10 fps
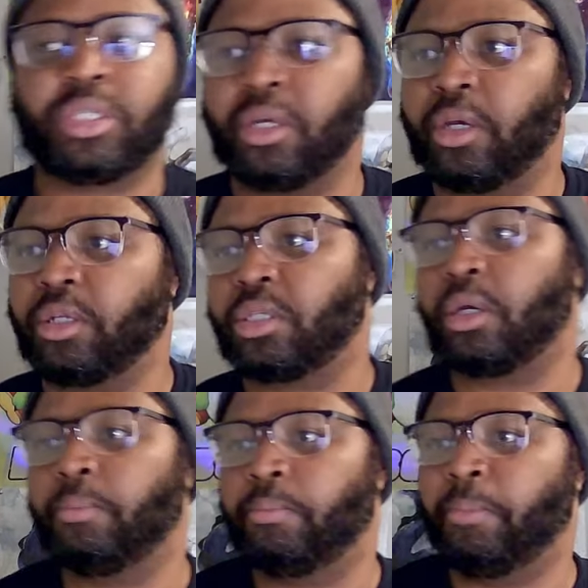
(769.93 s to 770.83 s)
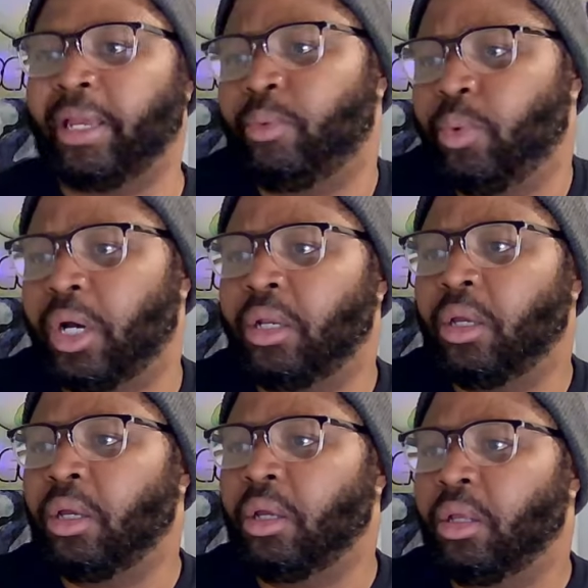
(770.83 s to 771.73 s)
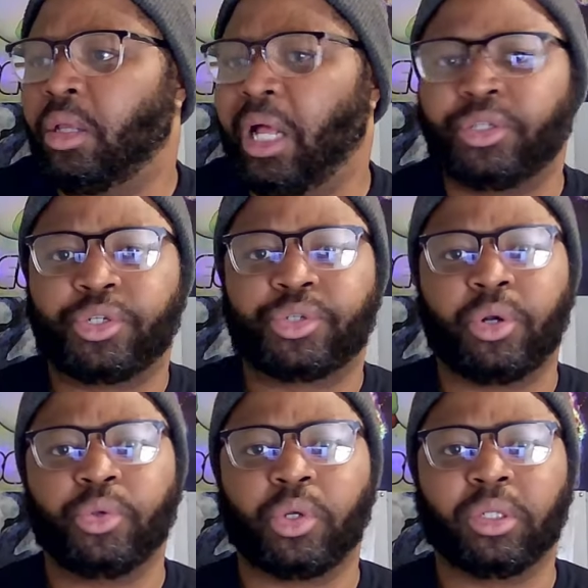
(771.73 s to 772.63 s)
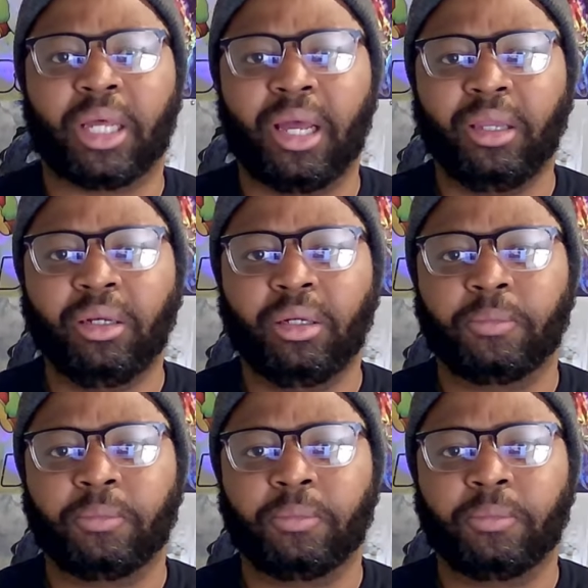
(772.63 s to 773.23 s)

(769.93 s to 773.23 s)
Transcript: to to make what Elder Scrolls Online,